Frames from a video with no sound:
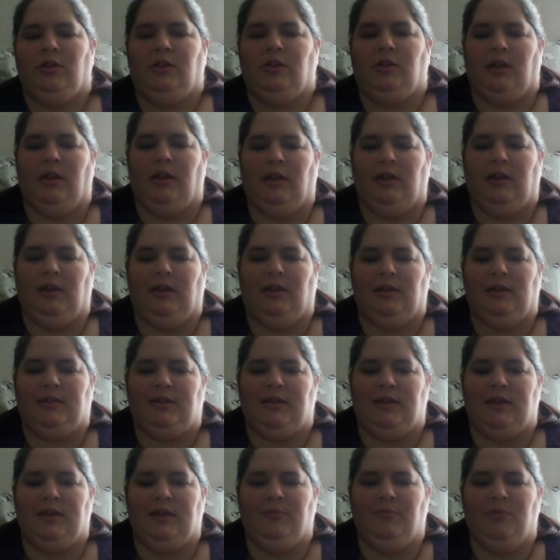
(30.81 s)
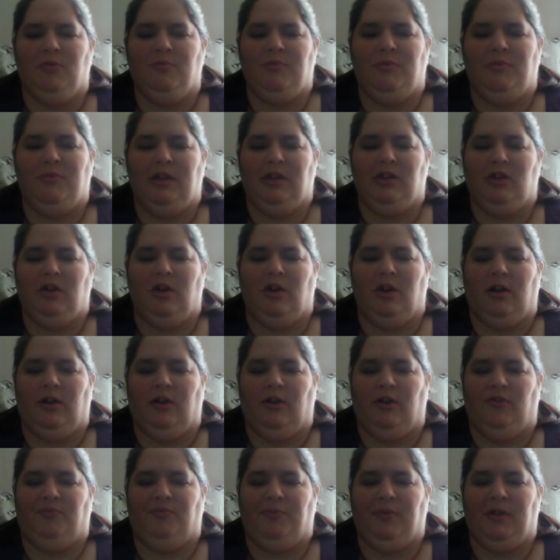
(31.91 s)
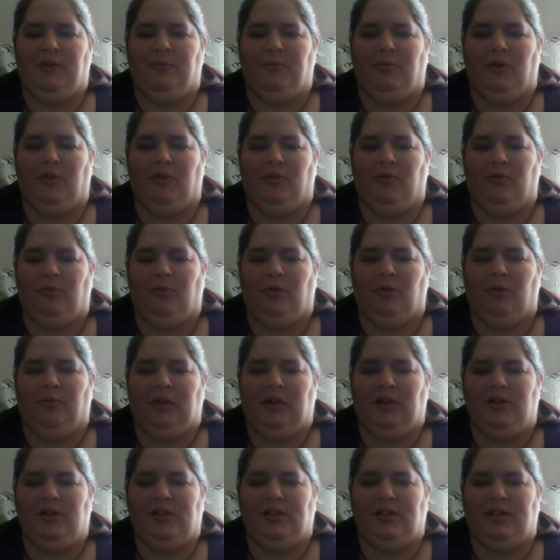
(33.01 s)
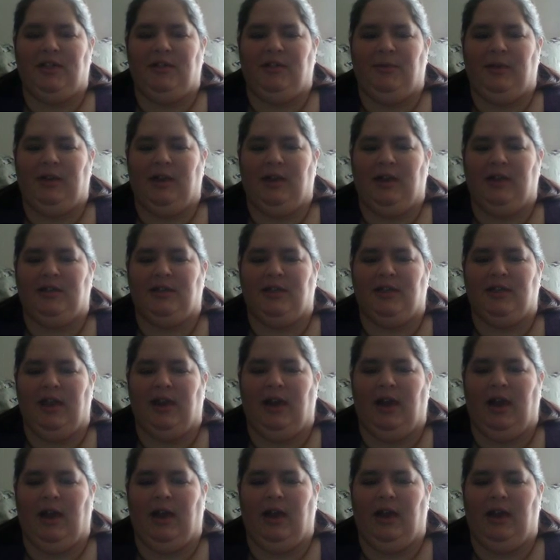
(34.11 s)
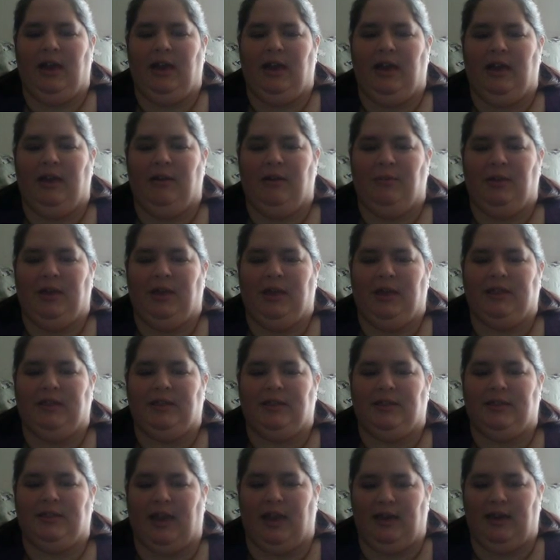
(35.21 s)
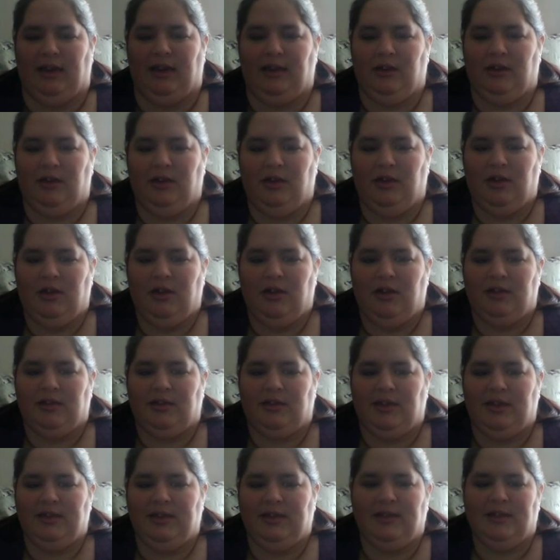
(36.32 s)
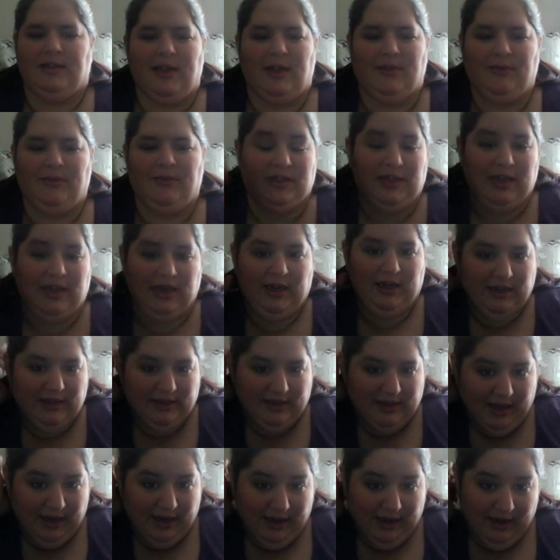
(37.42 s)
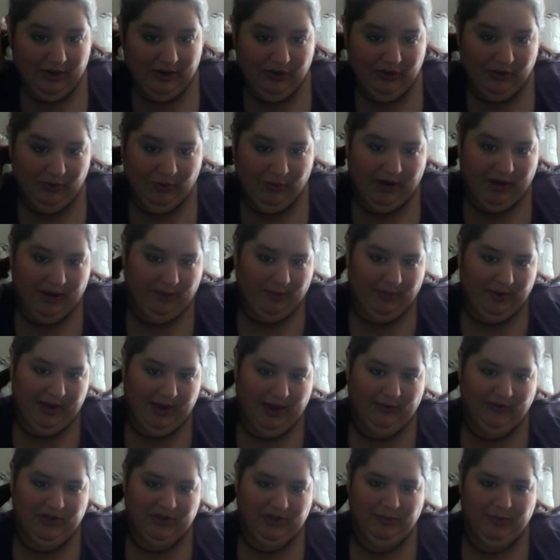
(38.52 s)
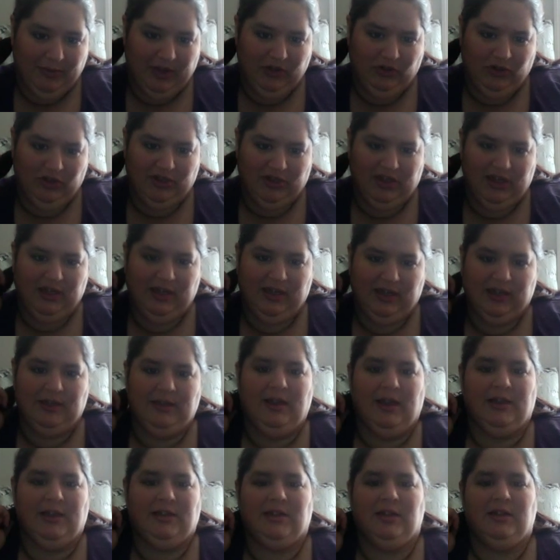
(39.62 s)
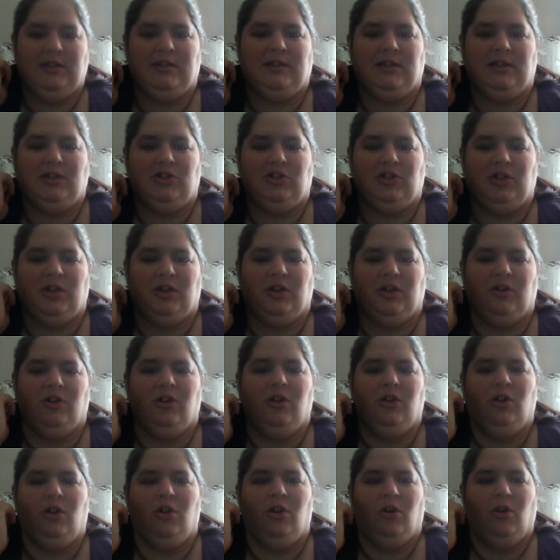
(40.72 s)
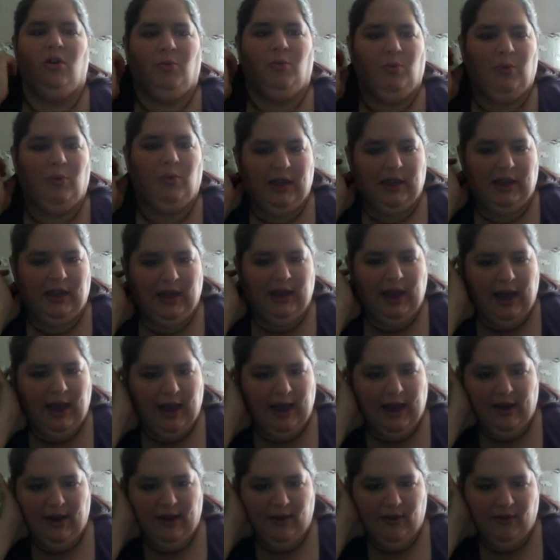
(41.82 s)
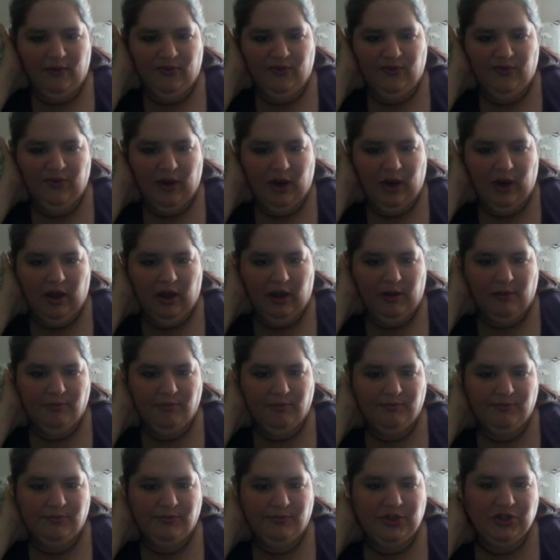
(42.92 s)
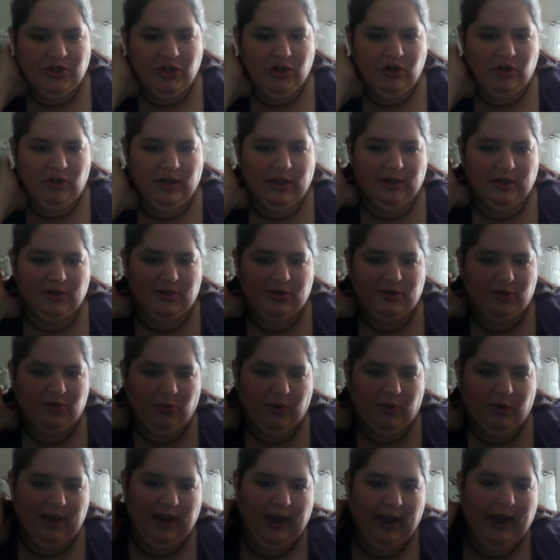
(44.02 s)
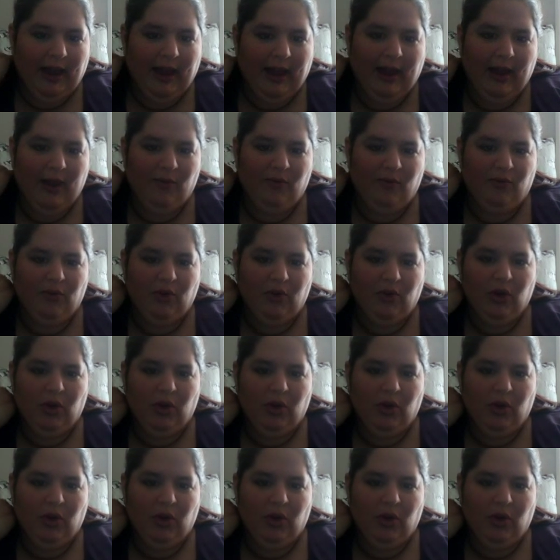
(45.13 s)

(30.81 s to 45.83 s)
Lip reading: the season premiere of Big Brother will be on CBS, and I am excited. Season 17 is getting underway. We have some interesting contestants this year. We have students. We have